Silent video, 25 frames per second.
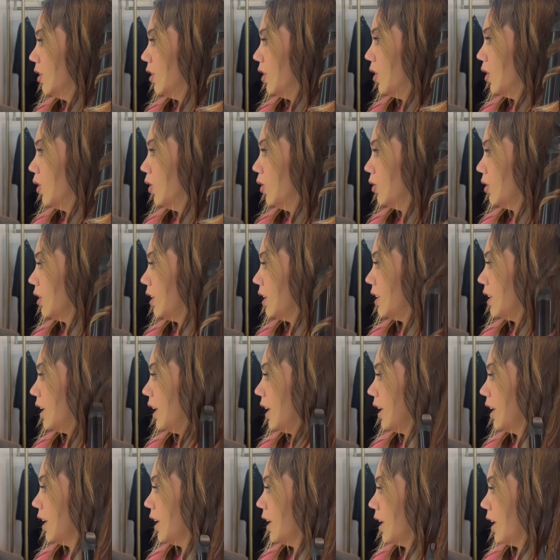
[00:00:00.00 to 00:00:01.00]
Hold it
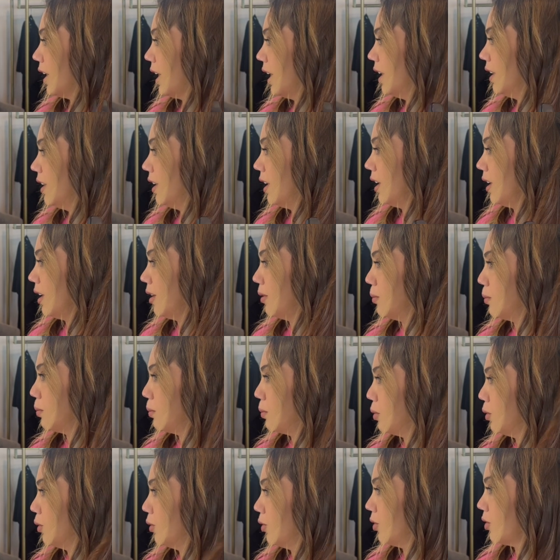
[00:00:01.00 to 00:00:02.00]
there and then
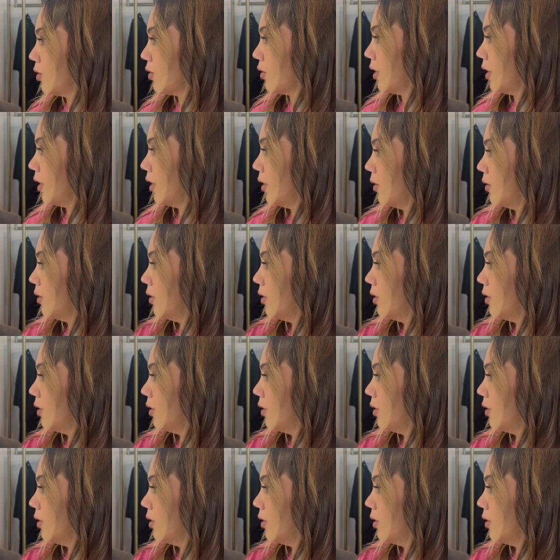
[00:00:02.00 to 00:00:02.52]
pull through.